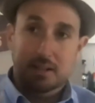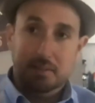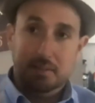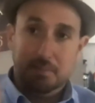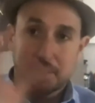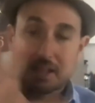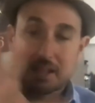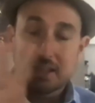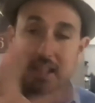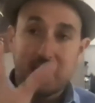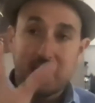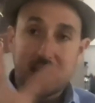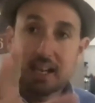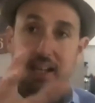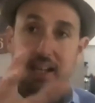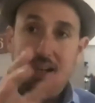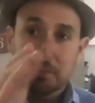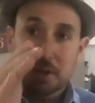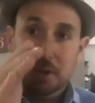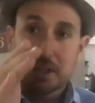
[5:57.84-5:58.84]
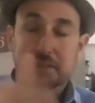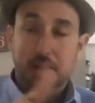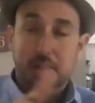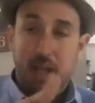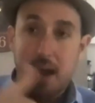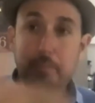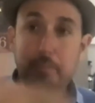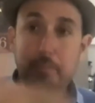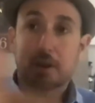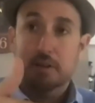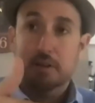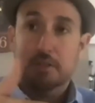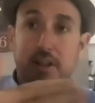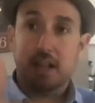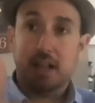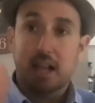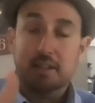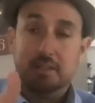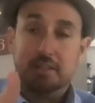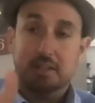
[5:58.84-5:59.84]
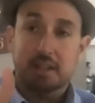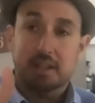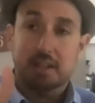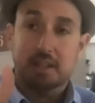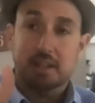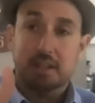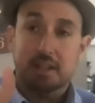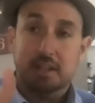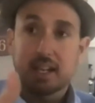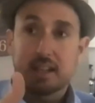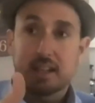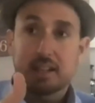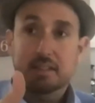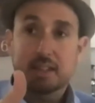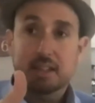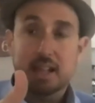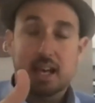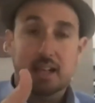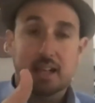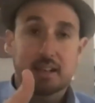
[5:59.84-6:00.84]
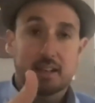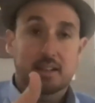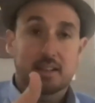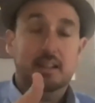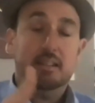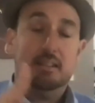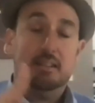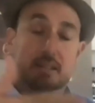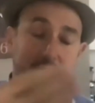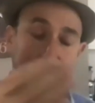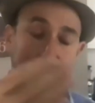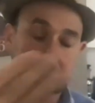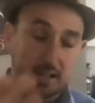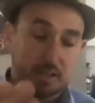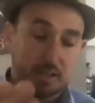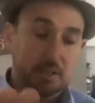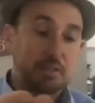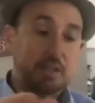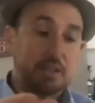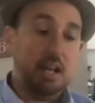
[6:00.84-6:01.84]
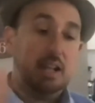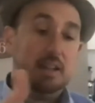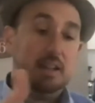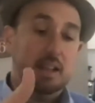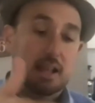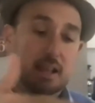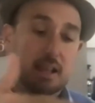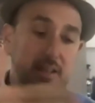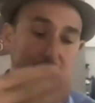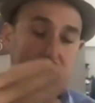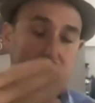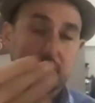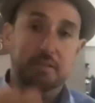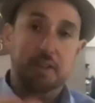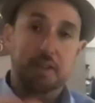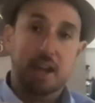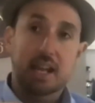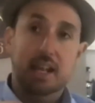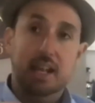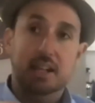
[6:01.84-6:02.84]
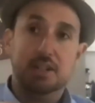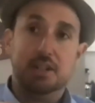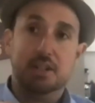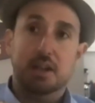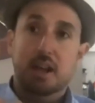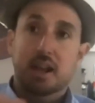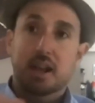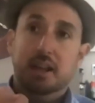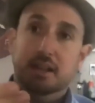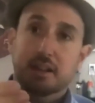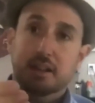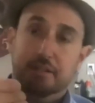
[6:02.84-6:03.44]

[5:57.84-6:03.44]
But then what's happened over the last decade is that, like you said, it's an advantage. The